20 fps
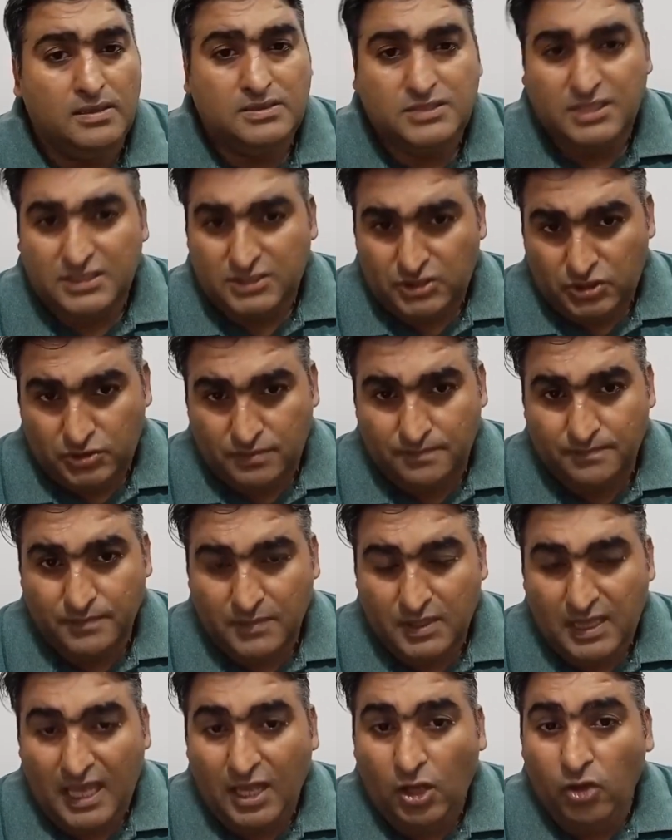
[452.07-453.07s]
Just
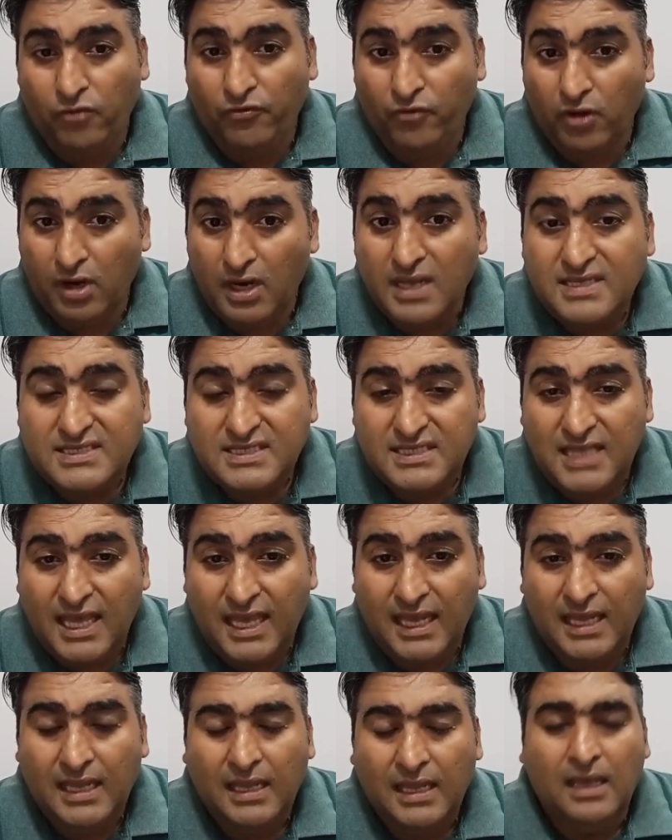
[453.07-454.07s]
thank you for
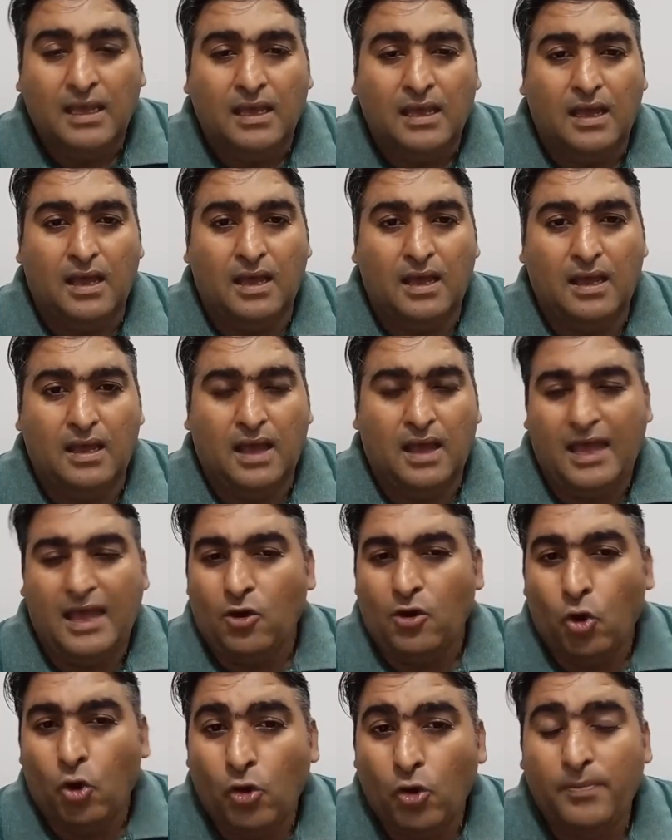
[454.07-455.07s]
listening. I
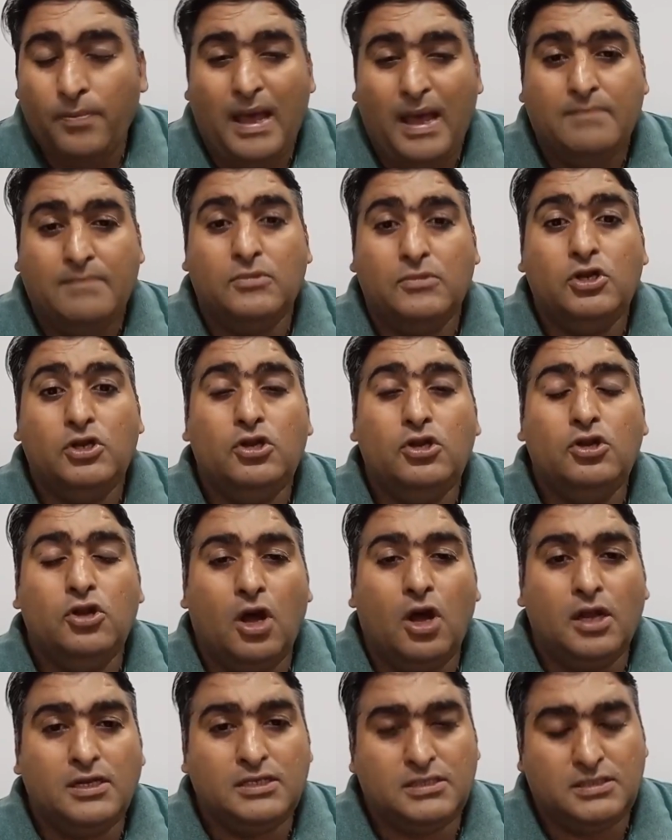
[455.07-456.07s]
hope I'm
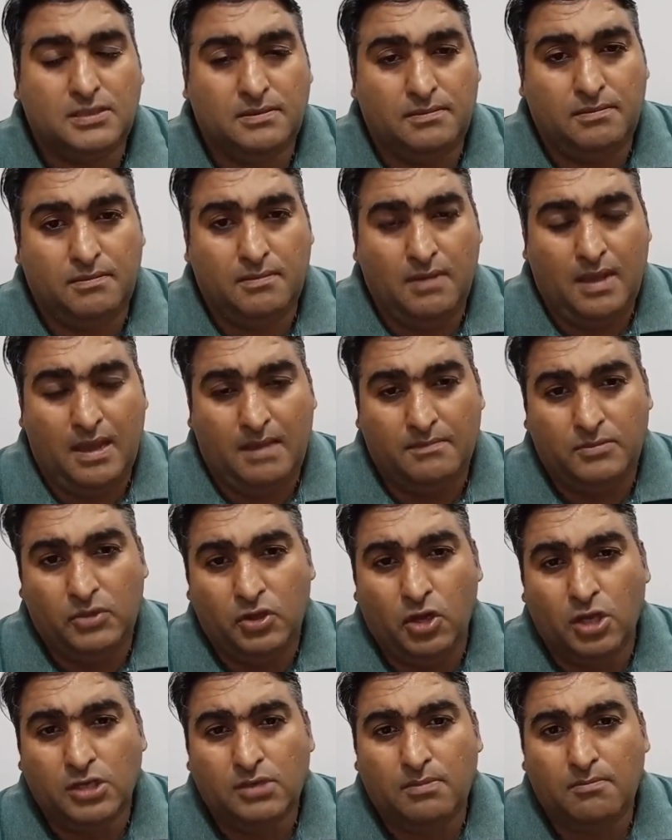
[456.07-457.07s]
not
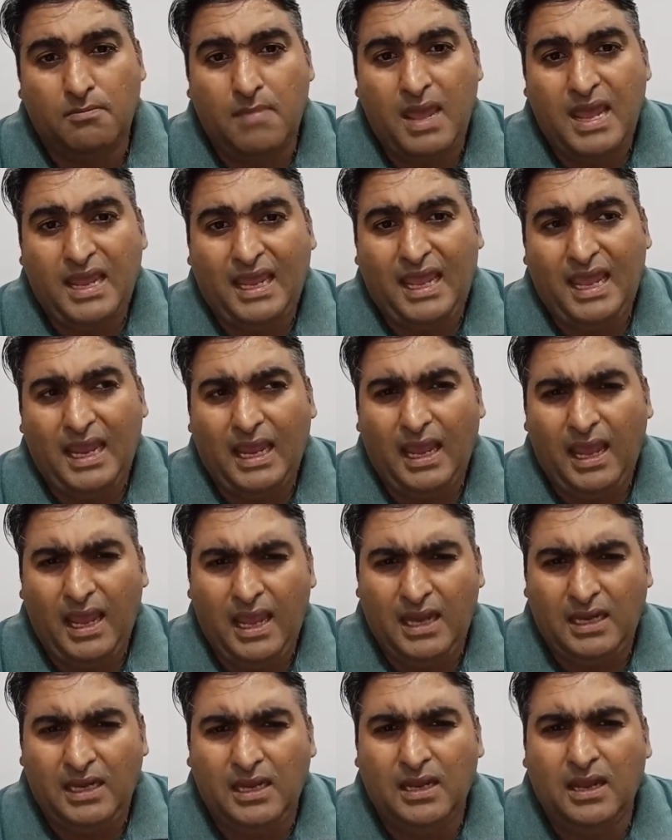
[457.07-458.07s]
making
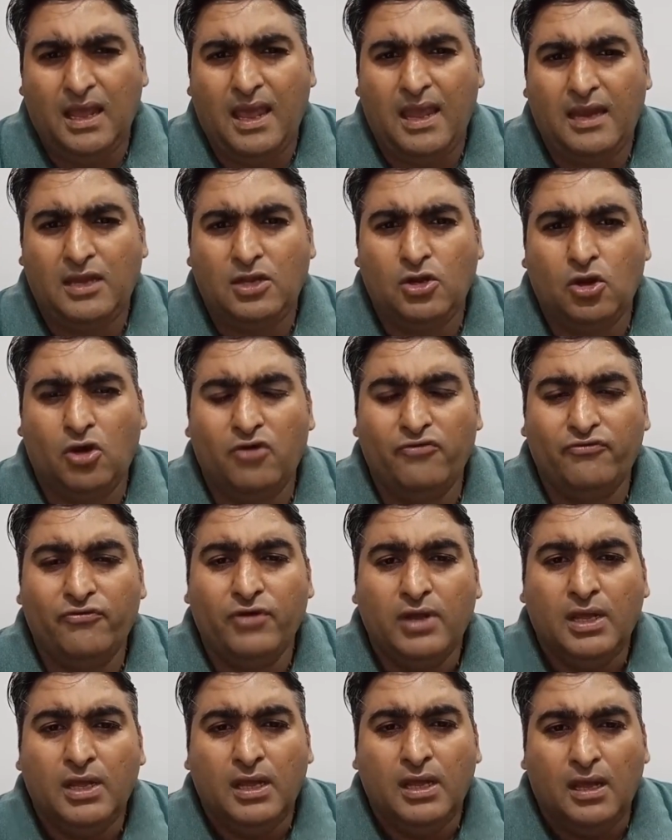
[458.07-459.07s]
any kind
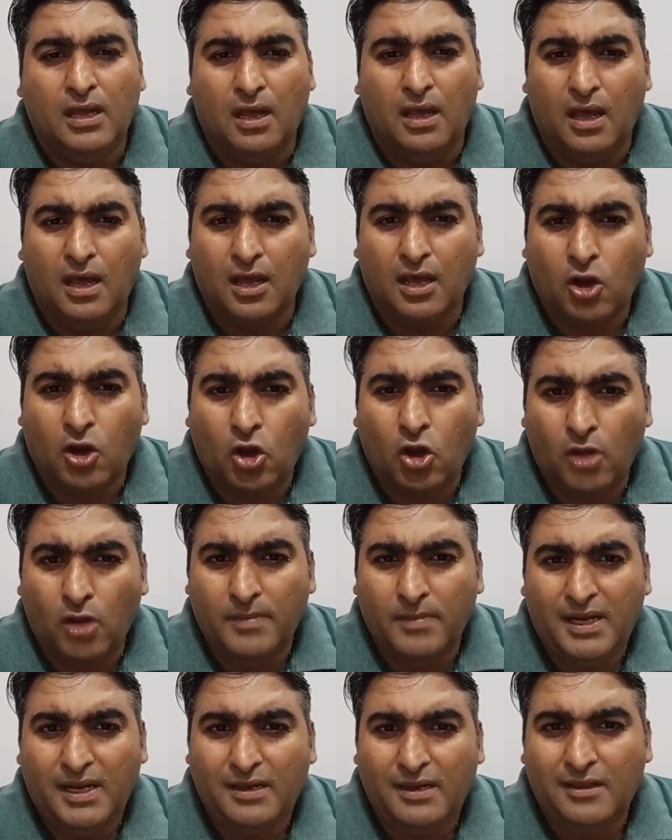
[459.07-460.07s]
of
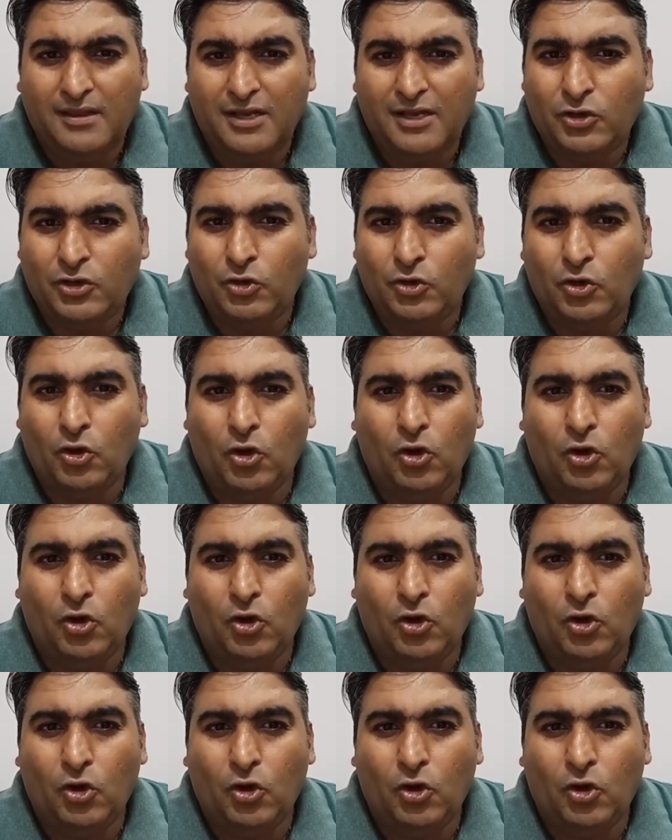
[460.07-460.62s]
comment that